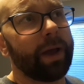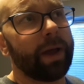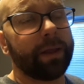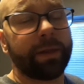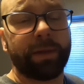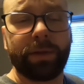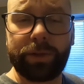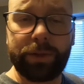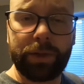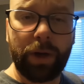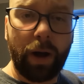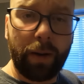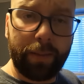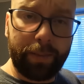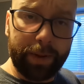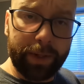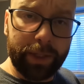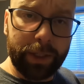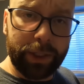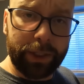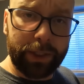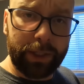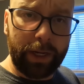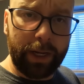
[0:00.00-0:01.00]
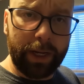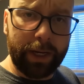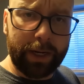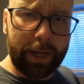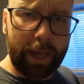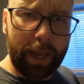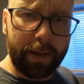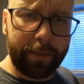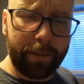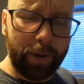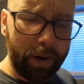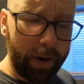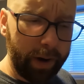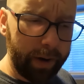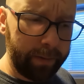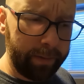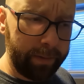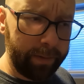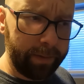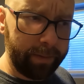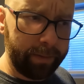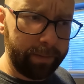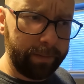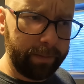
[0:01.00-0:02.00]
and the stop engine light came on
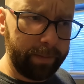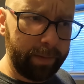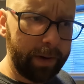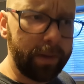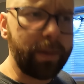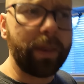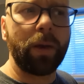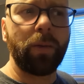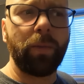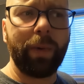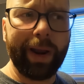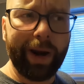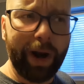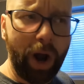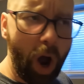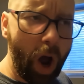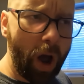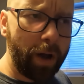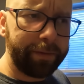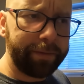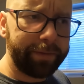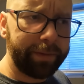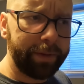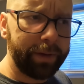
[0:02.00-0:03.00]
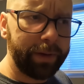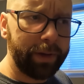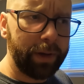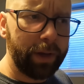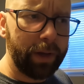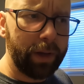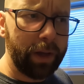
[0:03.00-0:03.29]
and then went off.